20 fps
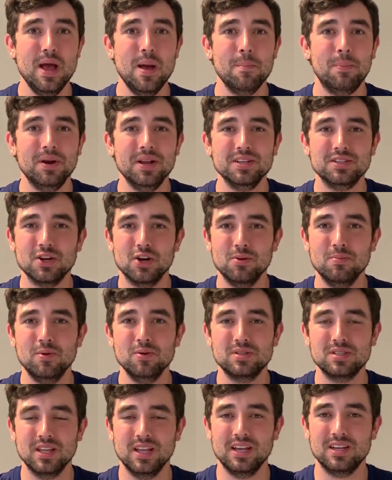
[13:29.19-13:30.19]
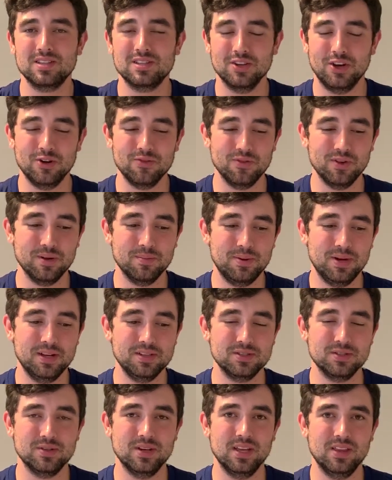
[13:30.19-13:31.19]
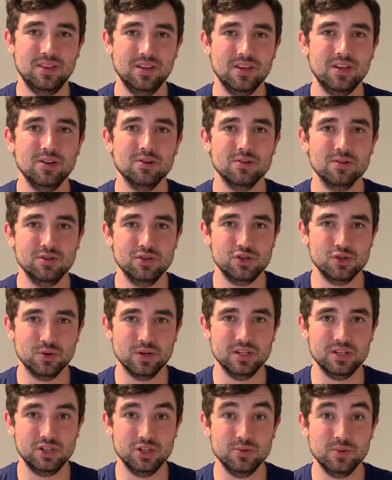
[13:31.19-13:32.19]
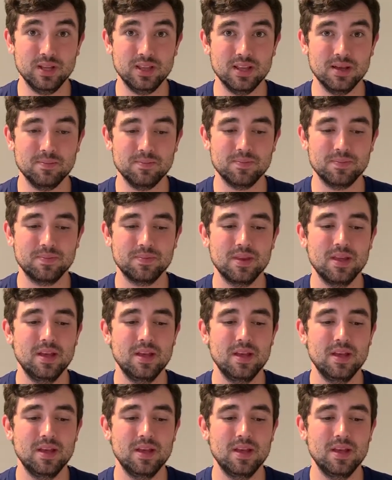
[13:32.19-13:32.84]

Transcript: but it's almost like solving a puzzle. I think you'll enjoy doing them.